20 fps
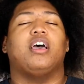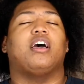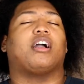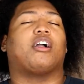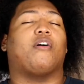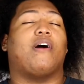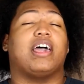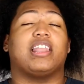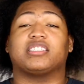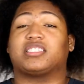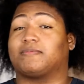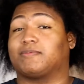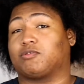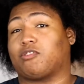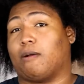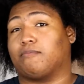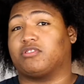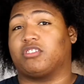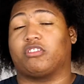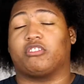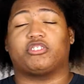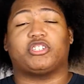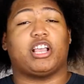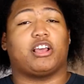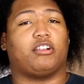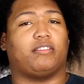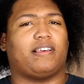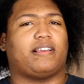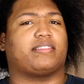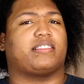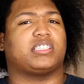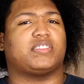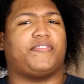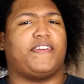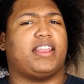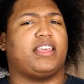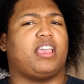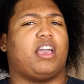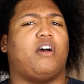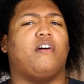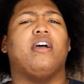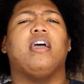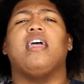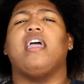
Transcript: Go ahead and subscribe to the channel, like this video.